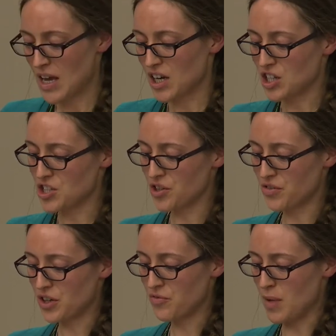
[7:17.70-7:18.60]

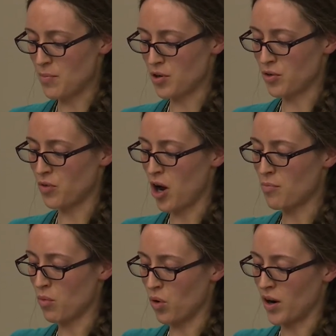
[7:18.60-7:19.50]
Conservative member Rob
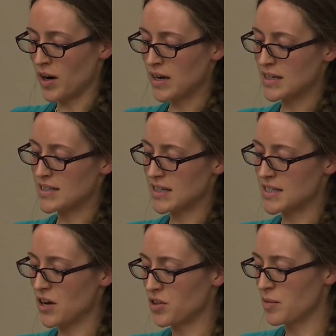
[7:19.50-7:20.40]
Moore sets
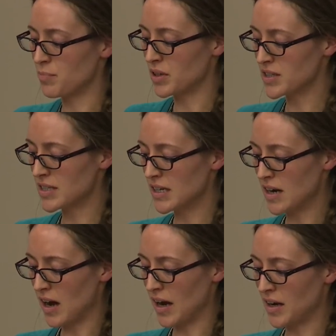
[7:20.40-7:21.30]
out that Bill
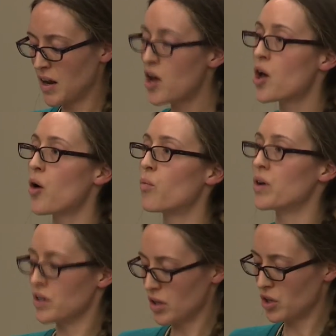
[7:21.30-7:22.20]
C-9
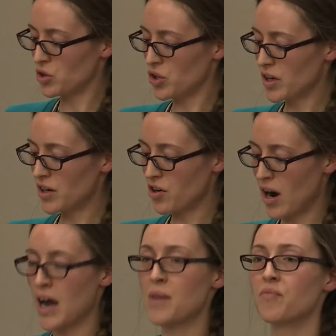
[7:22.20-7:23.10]
will look at
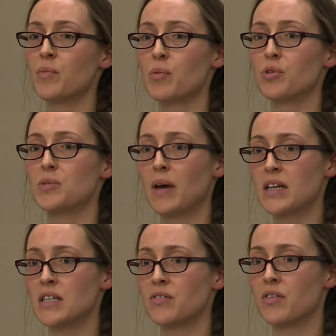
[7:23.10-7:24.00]
crime from the
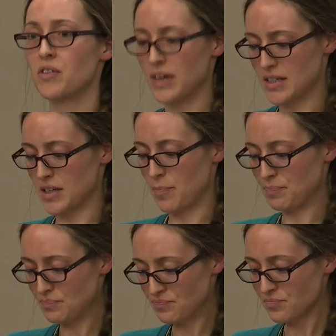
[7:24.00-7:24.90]
perspective of the victim.
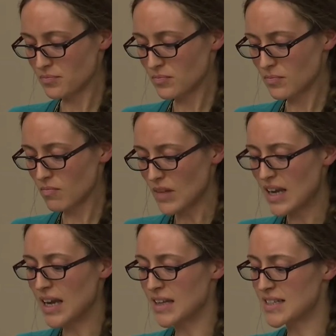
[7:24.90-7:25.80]

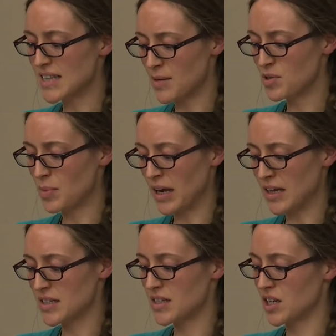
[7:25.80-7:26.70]
In the same
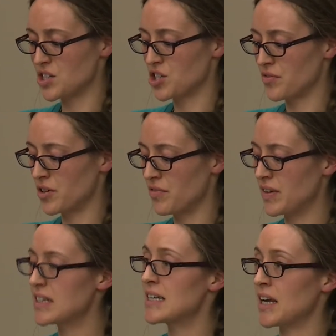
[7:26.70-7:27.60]
debates, conservative
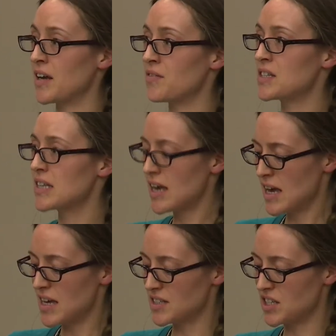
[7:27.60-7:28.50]
Vic Taves
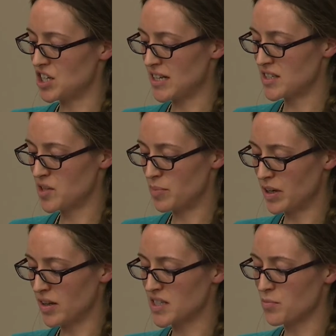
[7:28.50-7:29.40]
suggests the
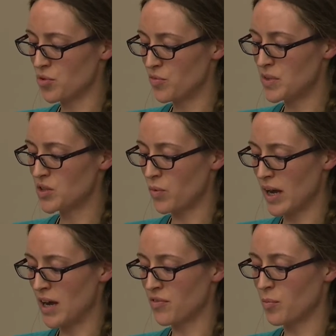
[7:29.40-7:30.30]
bill is a movement
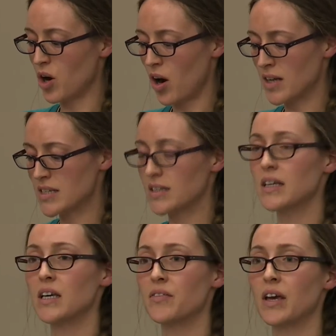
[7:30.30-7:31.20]
away from constantly
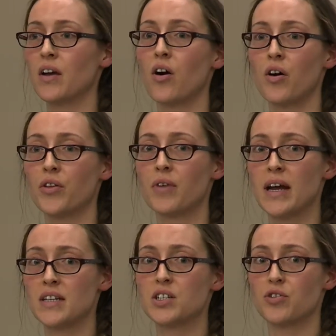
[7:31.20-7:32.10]
giving all the
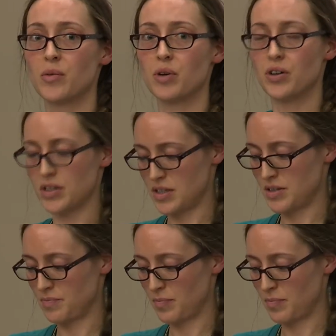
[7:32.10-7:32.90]
rights to criminals.